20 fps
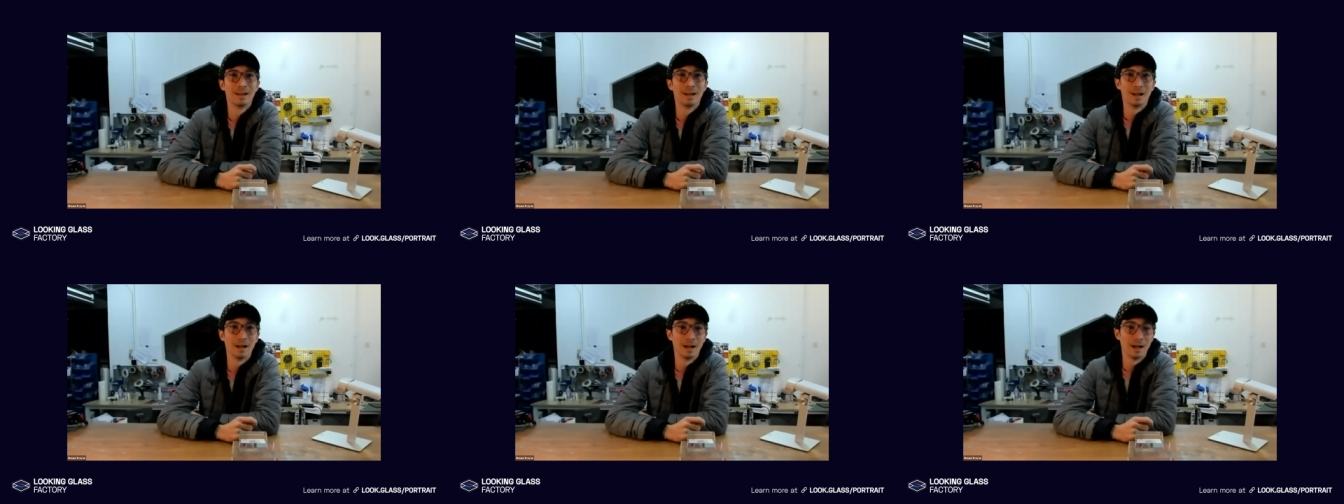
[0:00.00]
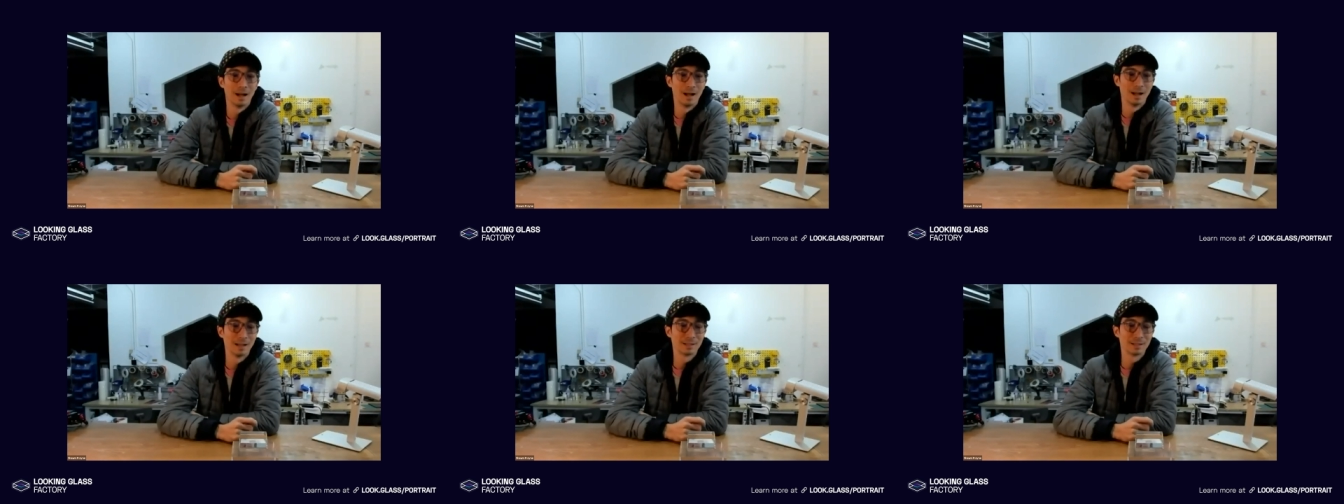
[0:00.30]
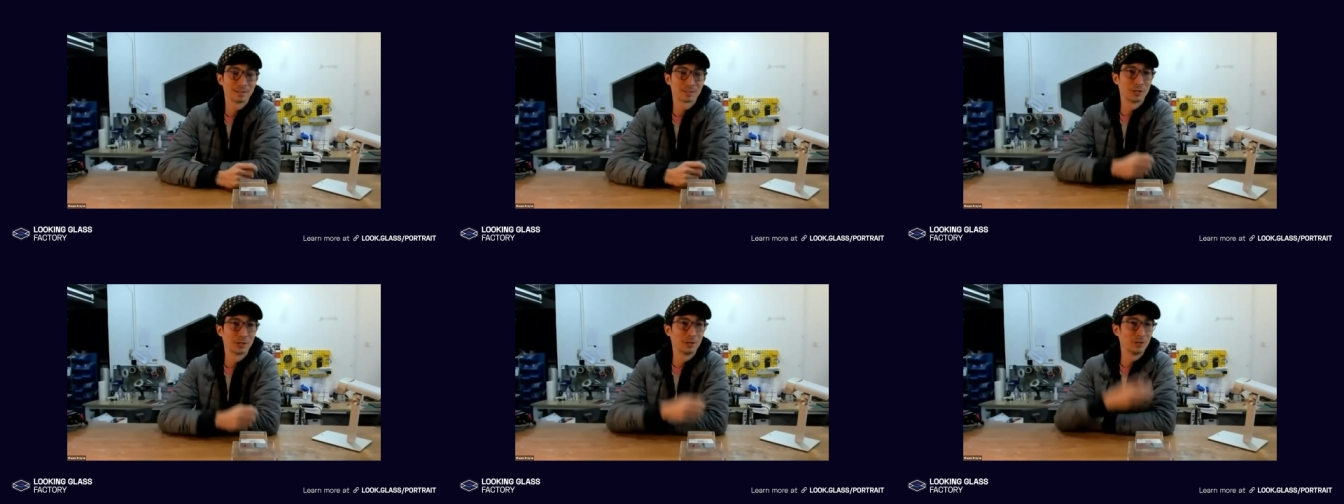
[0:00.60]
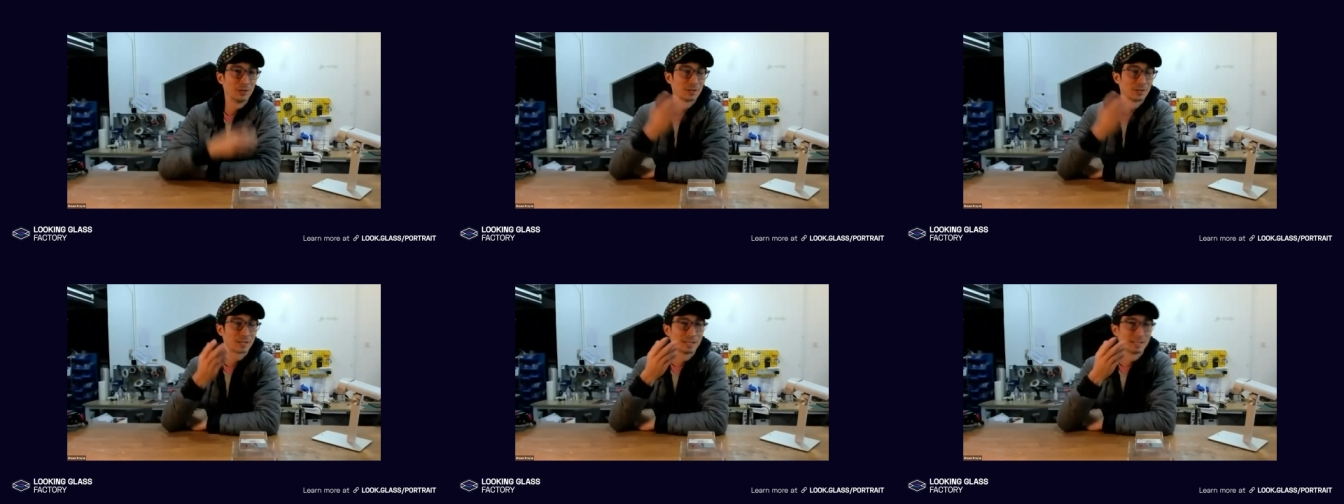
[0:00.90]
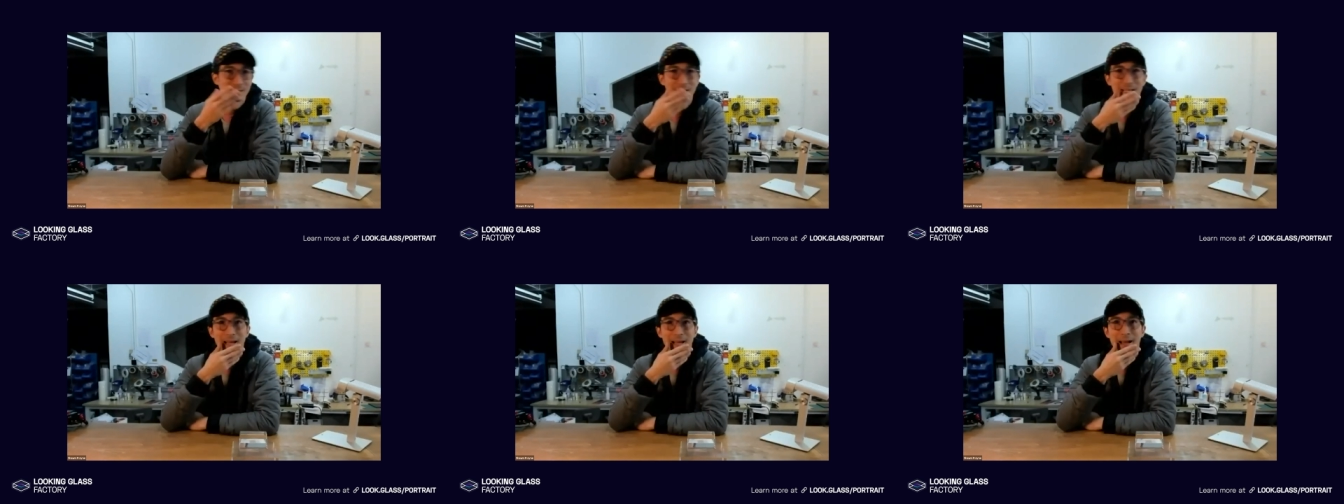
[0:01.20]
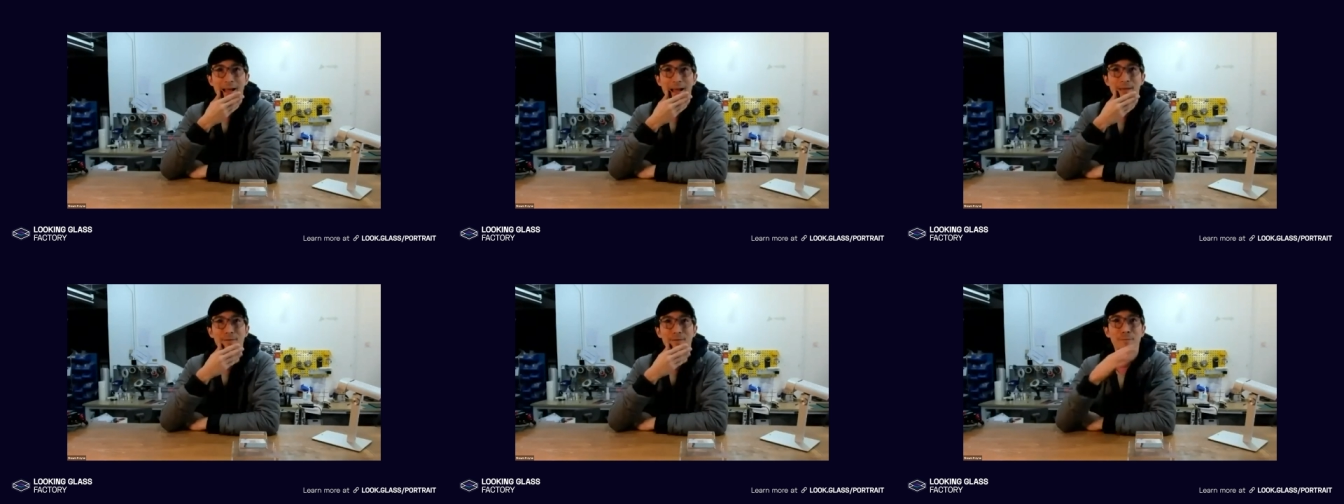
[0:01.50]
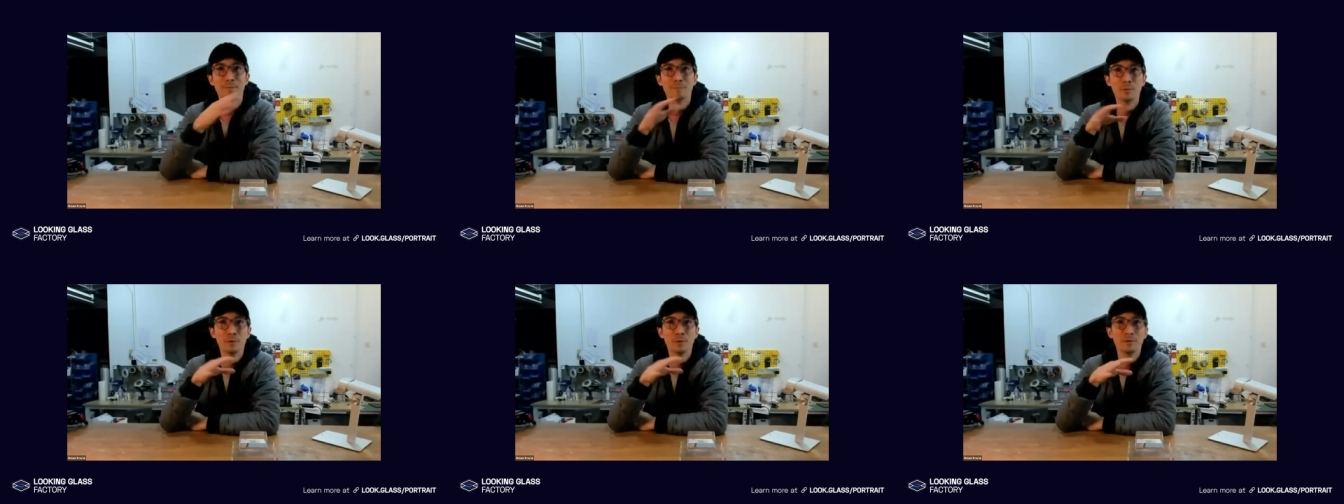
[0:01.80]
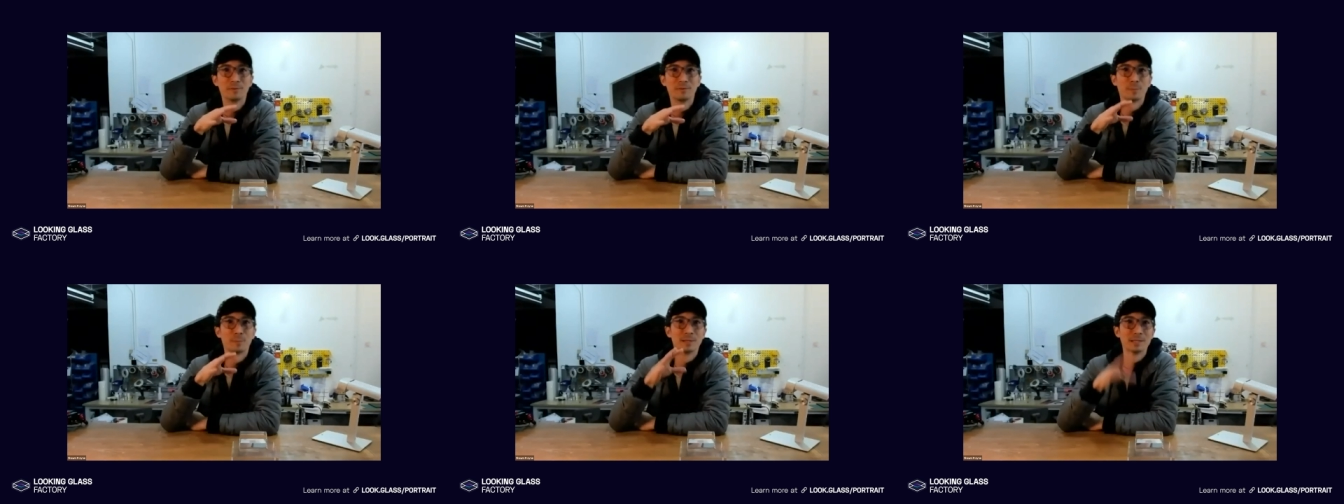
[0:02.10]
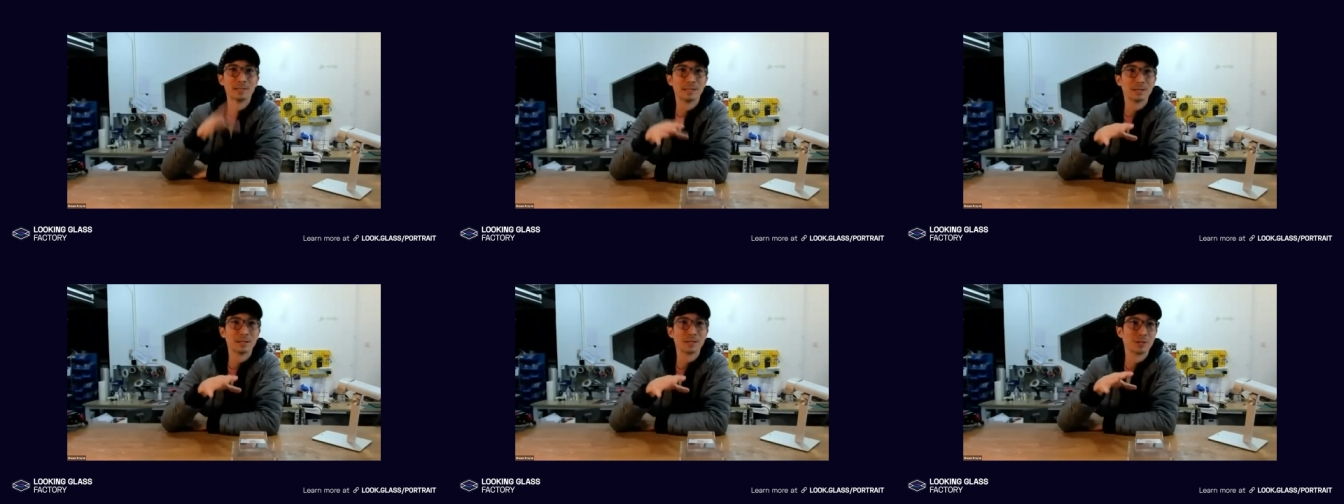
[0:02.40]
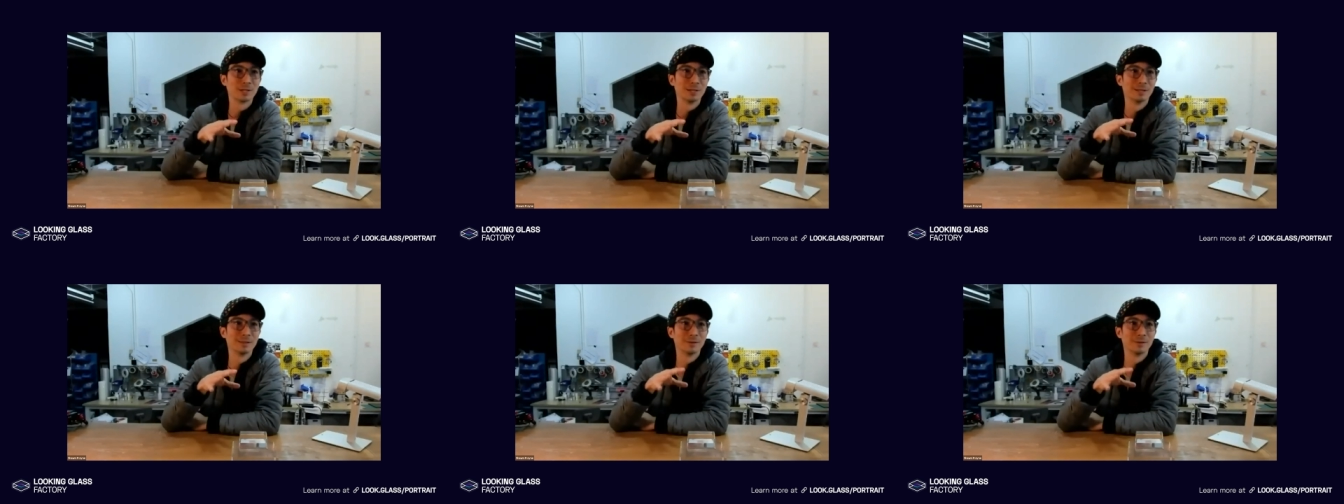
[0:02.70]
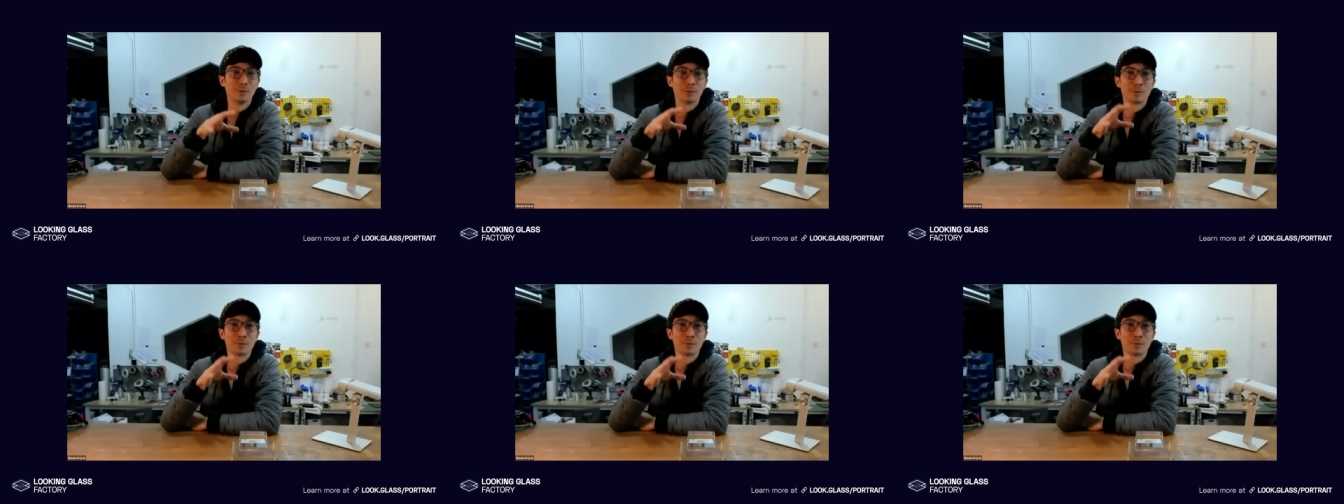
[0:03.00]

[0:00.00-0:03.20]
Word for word: Uh, so you can see I haven't moved position or